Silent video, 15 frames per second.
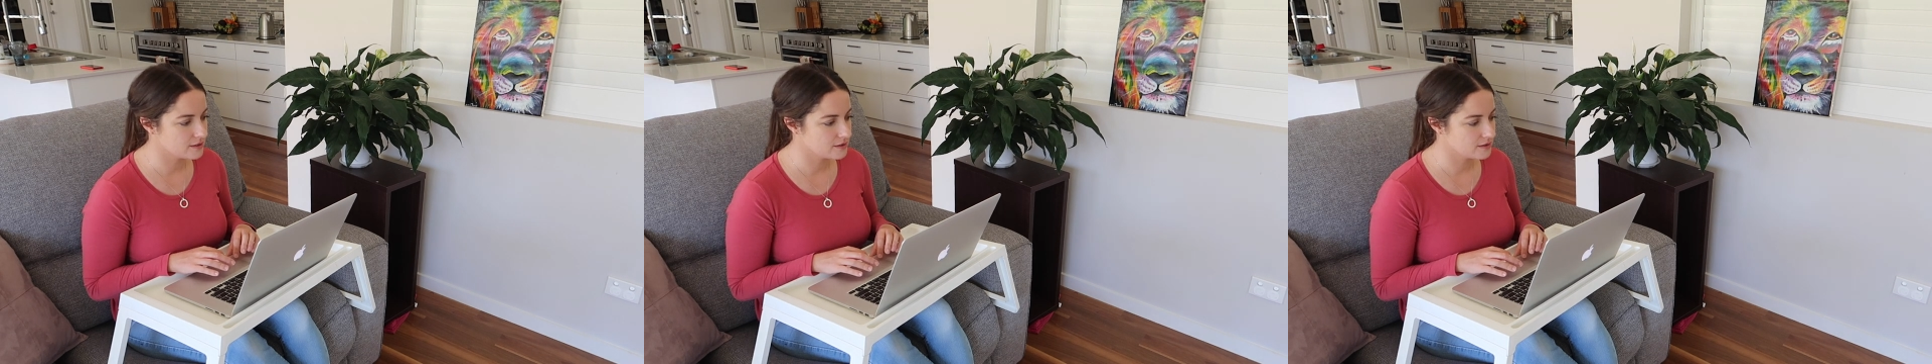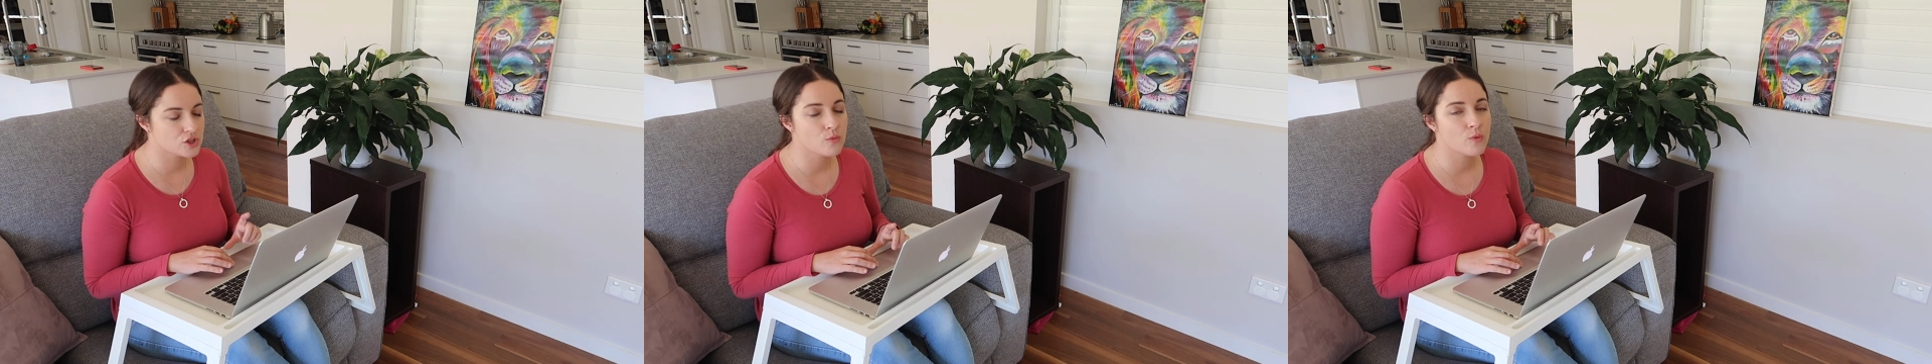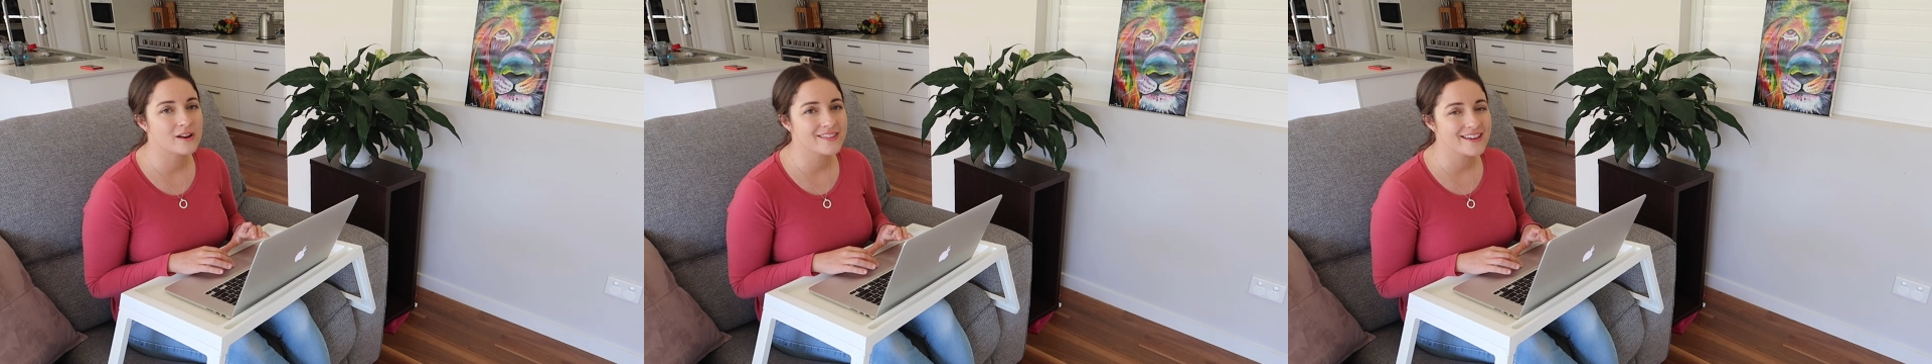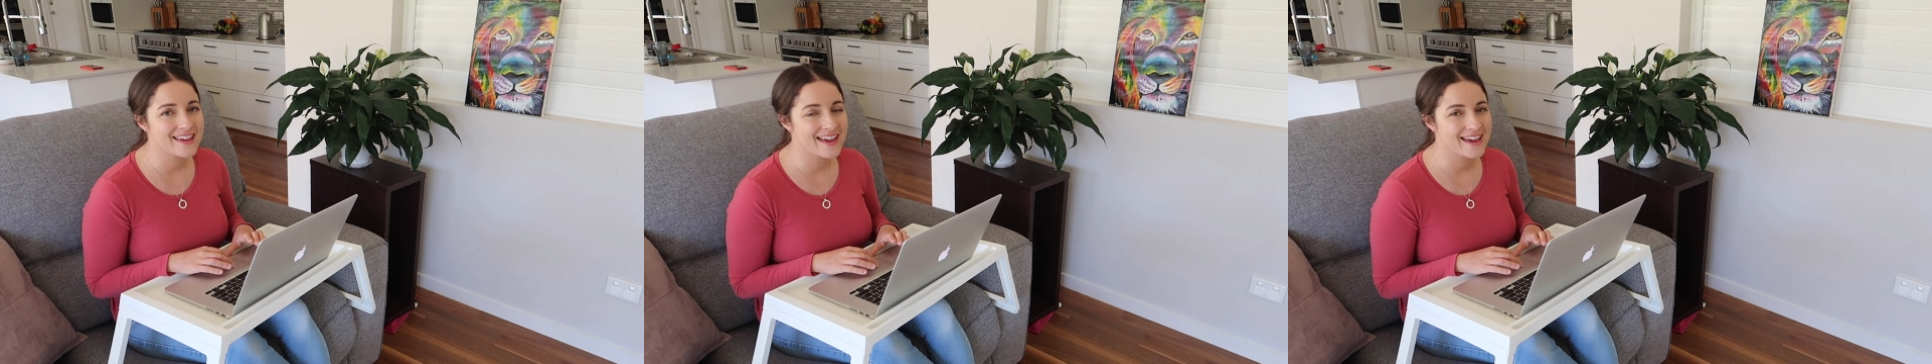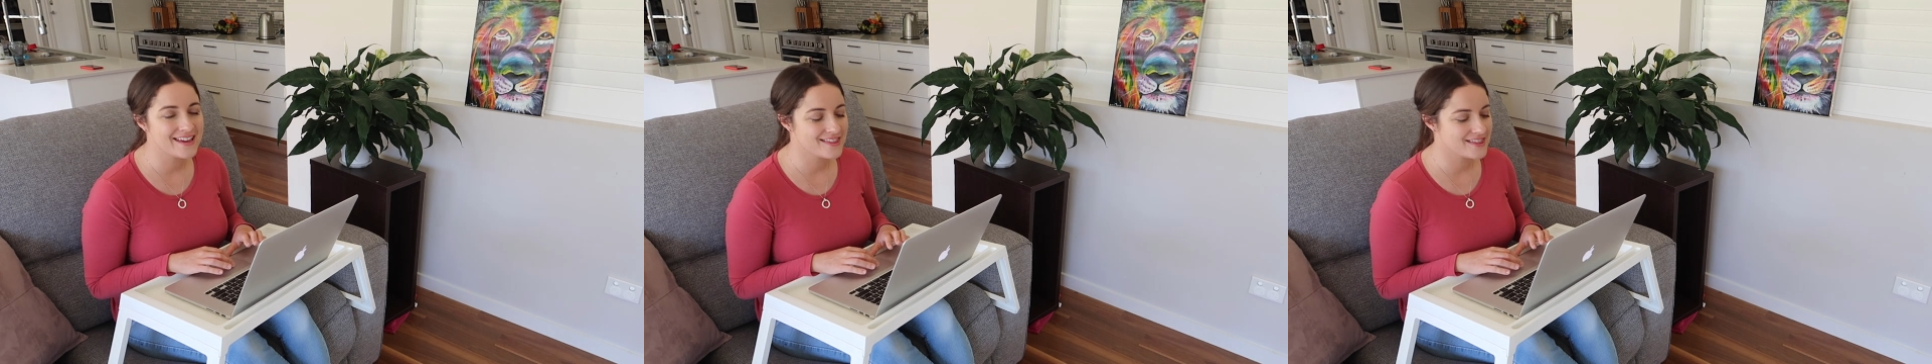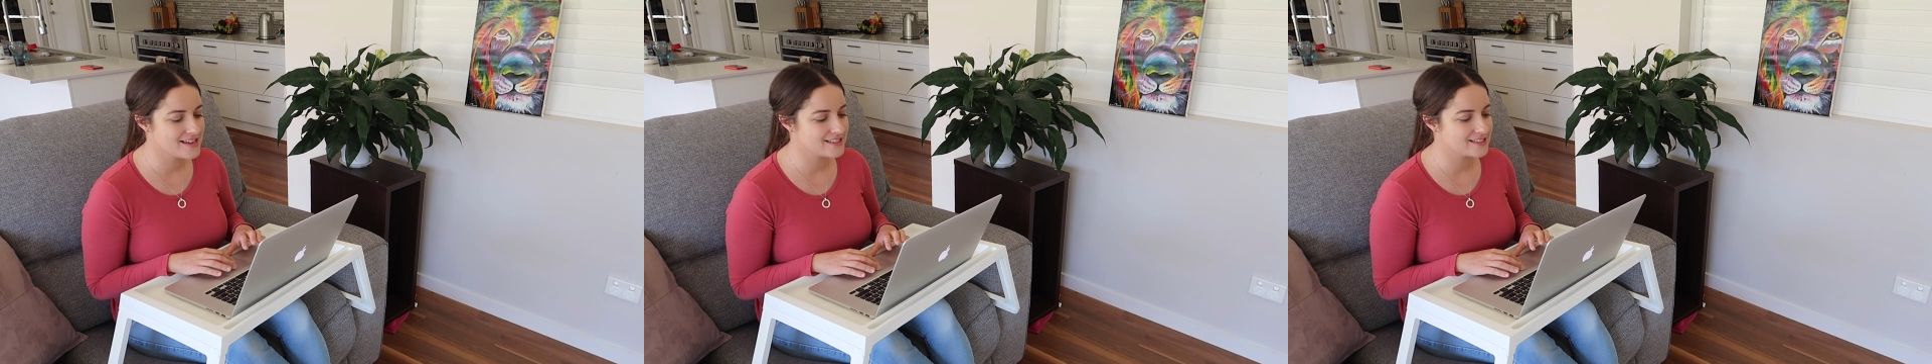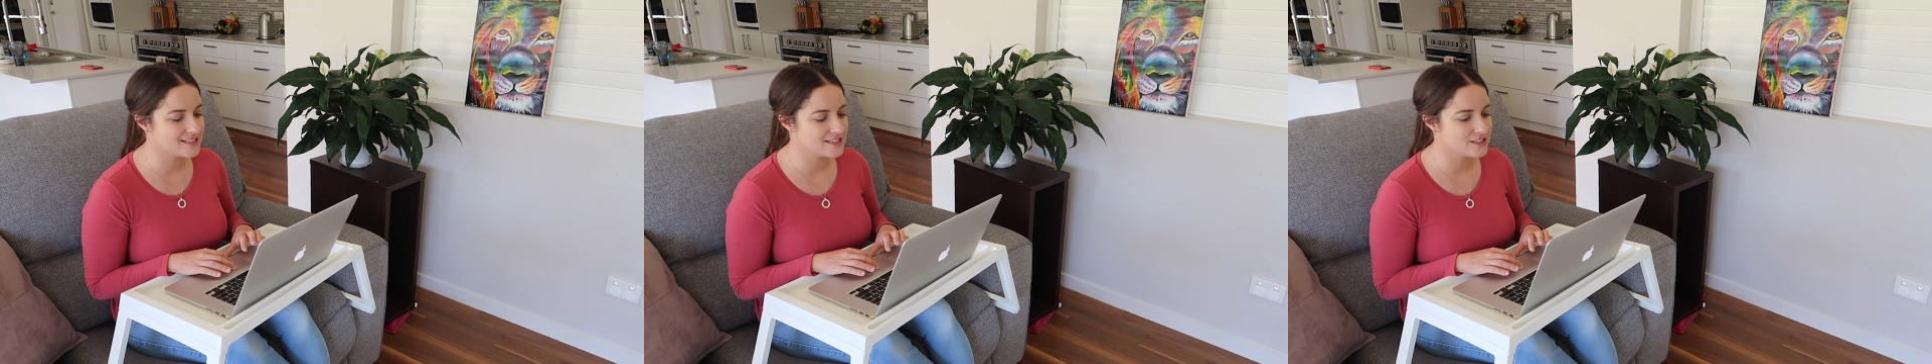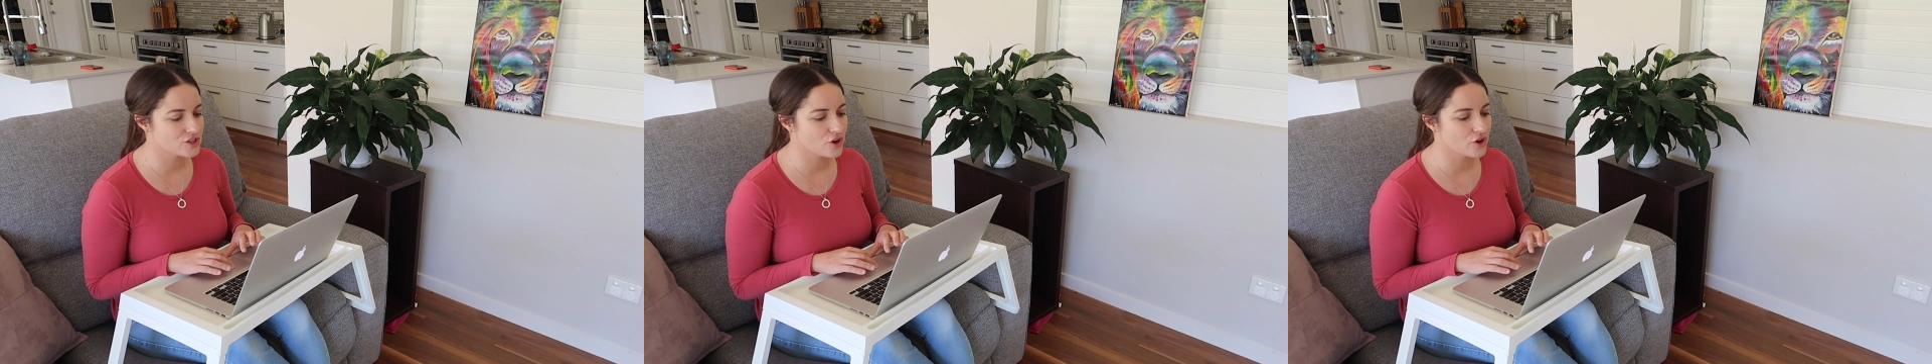So one of the key things
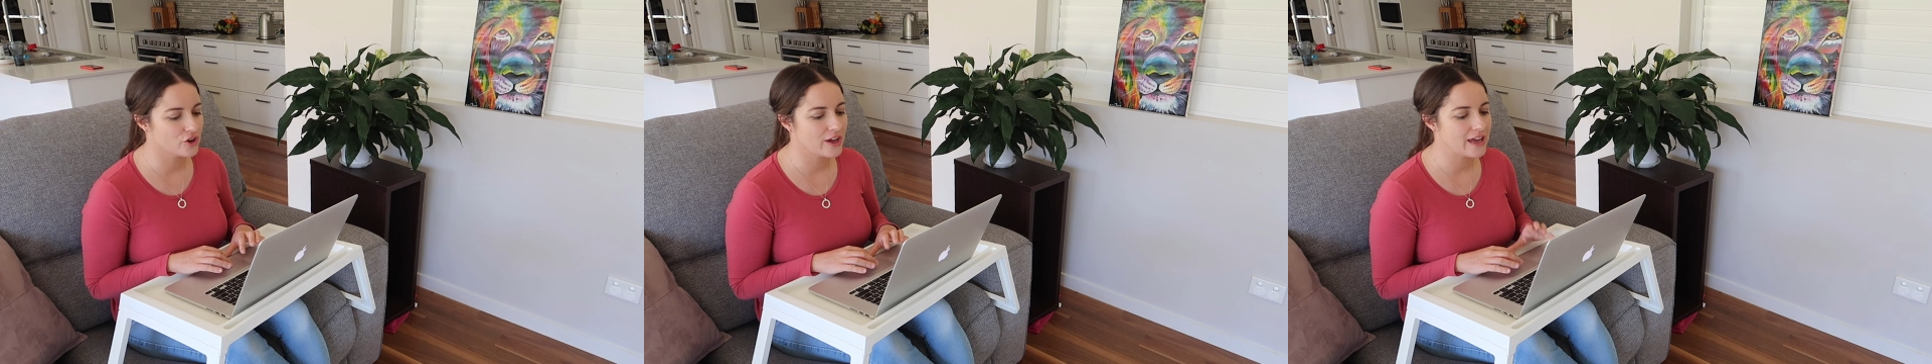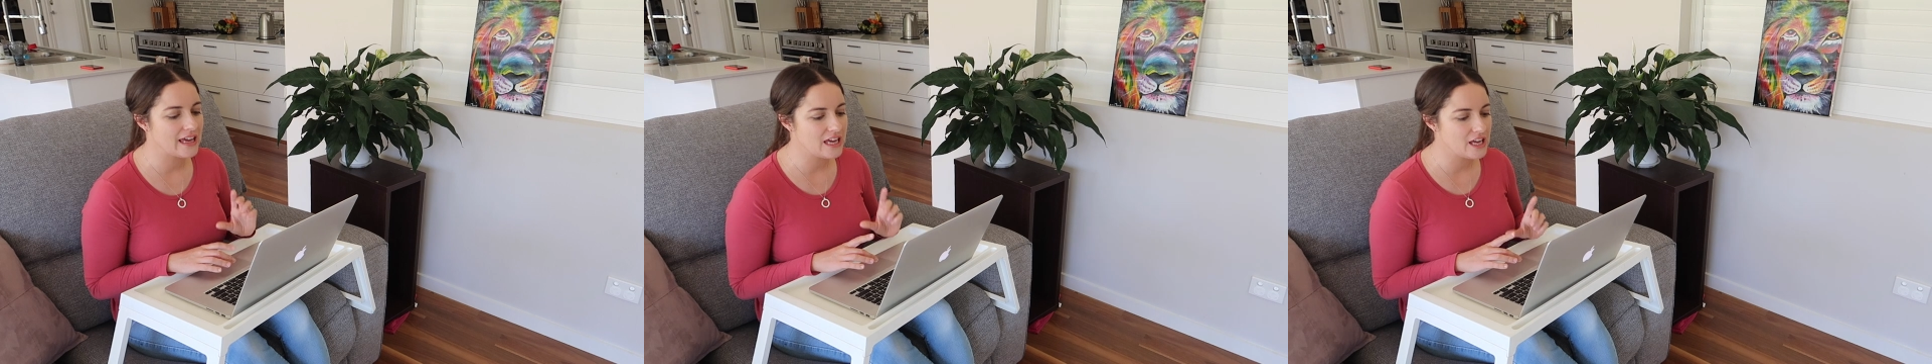is though,